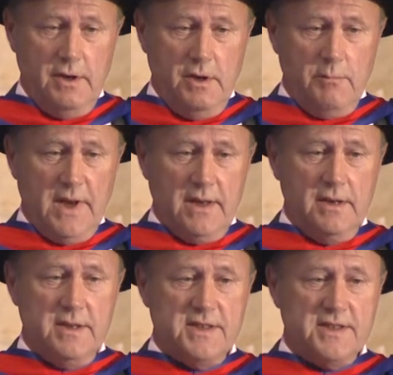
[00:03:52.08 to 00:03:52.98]
My
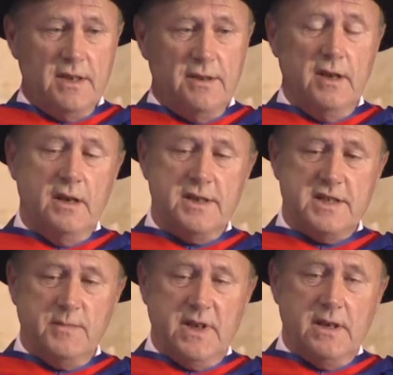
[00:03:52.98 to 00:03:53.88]
youngest son
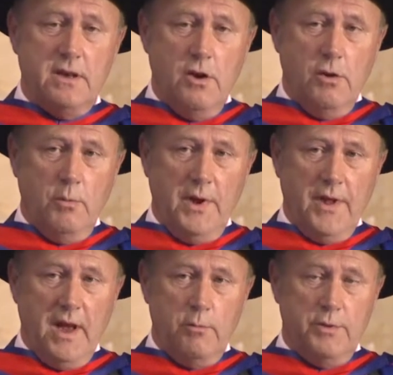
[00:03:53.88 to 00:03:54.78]
asked me whether
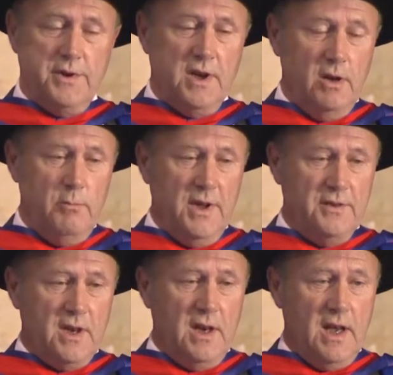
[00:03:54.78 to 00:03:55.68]
I would come
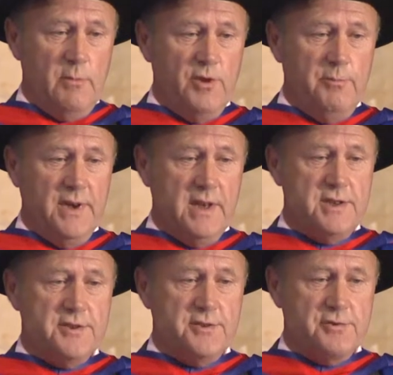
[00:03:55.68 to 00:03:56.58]
and climb the
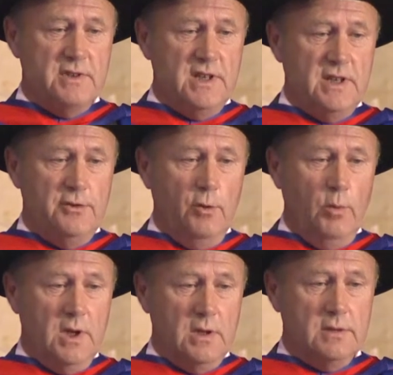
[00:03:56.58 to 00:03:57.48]
biggest tree in the
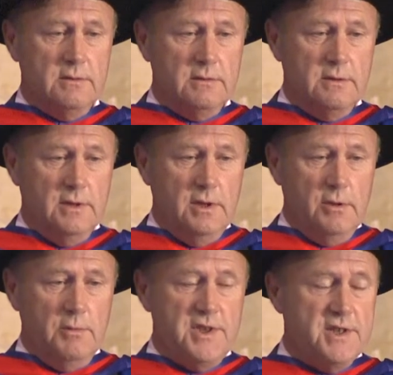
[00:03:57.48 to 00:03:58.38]
world,
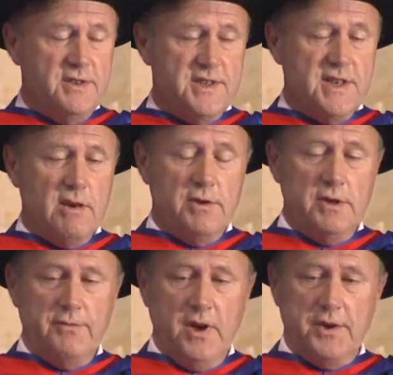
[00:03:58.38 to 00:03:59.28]
which is in the Sierra
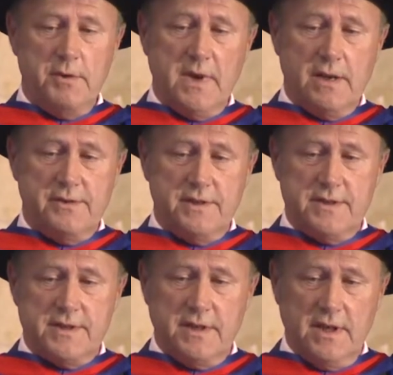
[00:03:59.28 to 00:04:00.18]
Nevada
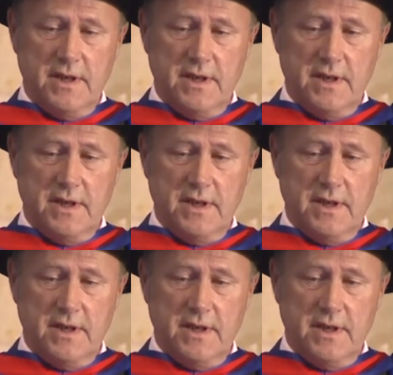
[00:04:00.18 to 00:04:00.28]
mountains in